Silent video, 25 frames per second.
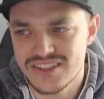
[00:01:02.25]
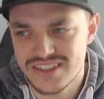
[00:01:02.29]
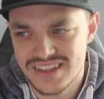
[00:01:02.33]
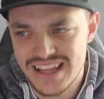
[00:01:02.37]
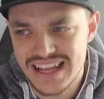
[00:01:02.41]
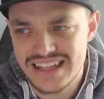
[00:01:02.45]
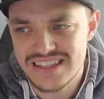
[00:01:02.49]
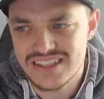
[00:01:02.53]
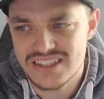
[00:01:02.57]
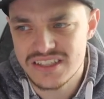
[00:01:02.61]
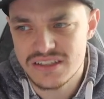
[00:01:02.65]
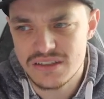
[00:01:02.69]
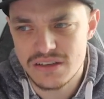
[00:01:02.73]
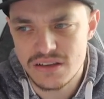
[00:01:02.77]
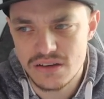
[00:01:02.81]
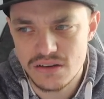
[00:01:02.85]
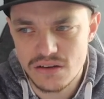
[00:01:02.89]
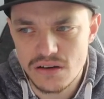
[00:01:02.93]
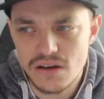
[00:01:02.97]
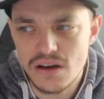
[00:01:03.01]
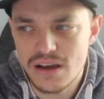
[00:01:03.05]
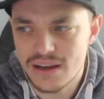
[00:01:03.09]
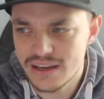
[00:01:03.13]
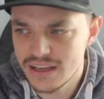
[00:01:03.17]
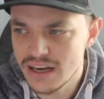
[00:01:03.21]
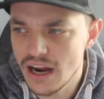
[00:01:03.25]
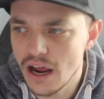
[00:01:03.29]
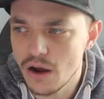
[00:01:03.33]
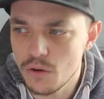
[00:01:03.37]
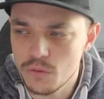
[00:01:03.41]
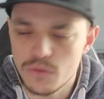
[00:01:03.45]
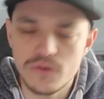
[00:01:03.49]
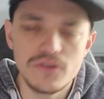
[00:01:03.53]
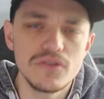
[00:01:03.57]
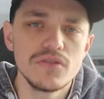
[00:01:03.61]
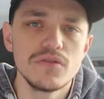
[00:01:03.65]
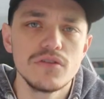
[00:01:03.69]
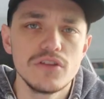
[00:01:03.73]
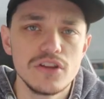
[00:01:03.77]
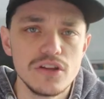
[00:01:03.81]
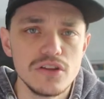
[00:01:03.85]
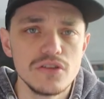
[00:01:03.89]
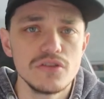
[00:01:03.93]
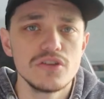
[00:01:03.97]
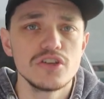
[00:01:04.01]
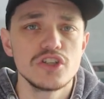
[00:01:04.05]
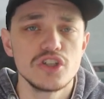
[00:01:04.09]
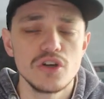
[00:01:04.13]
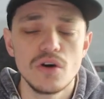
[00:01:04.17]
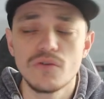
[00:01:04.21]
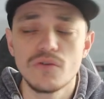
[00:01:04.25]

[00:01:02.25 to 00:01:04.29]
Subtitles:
So that's, you know, the